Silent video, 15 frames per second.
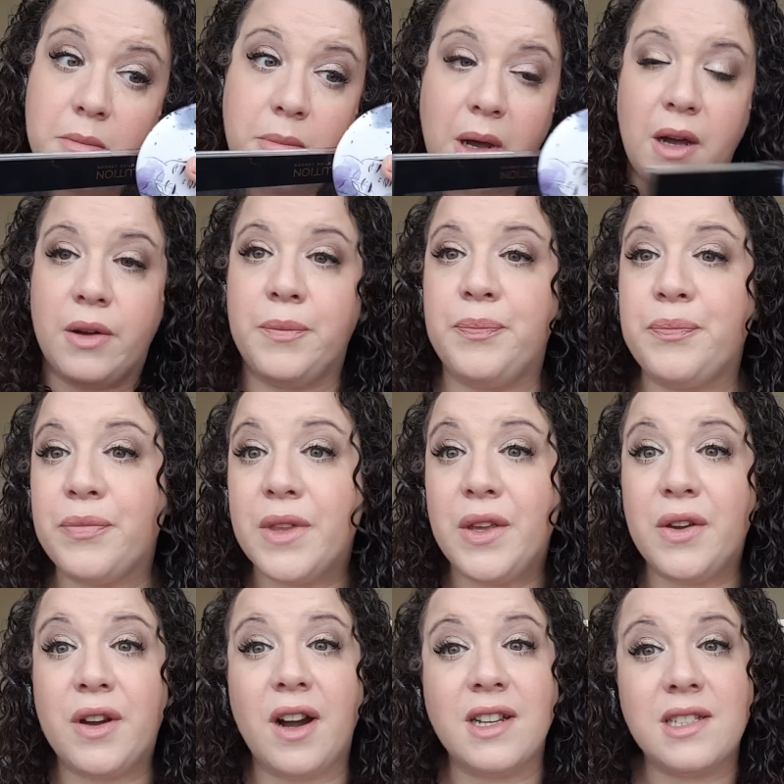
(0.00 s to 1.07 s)
But
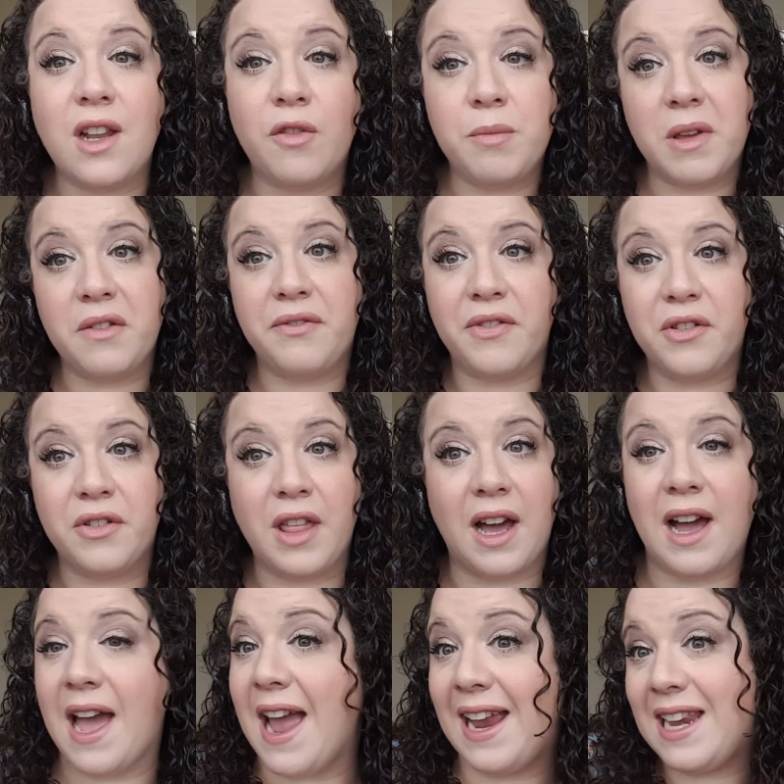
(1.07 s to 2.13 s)
you guys love me for
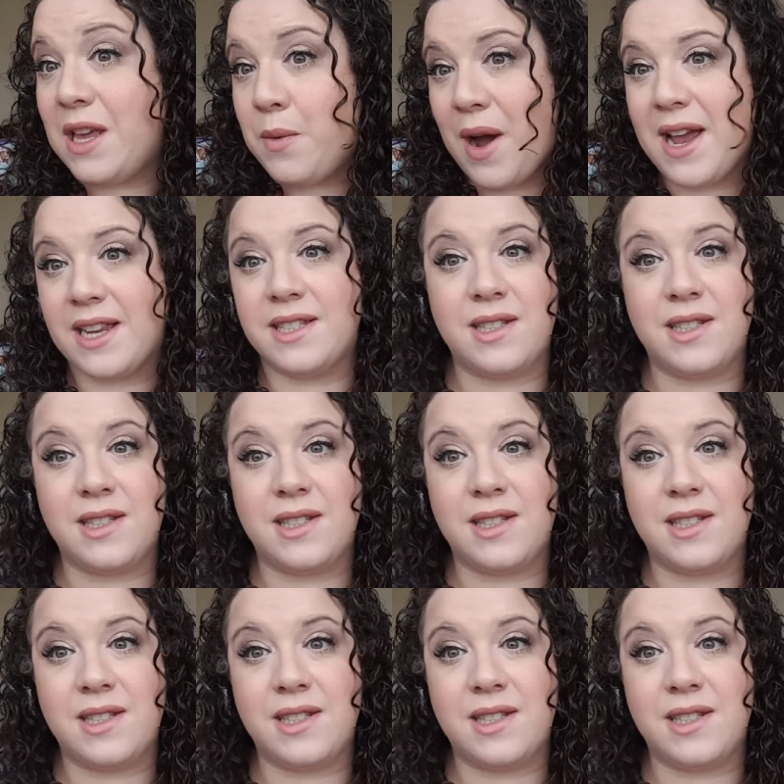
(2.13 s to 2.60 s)
that anyway,